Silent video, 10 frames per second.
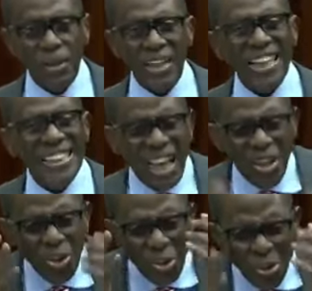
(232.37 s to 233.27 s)
That is the
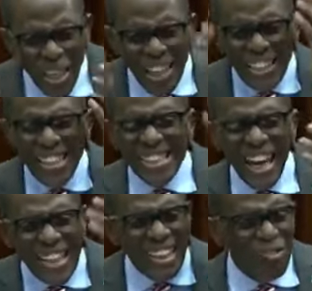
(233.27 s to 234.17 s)
illusion that these
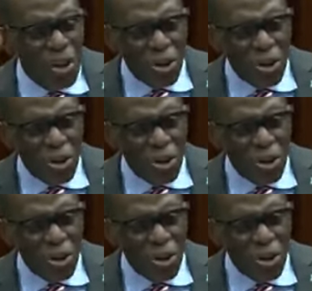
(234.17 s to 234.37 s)
guys have.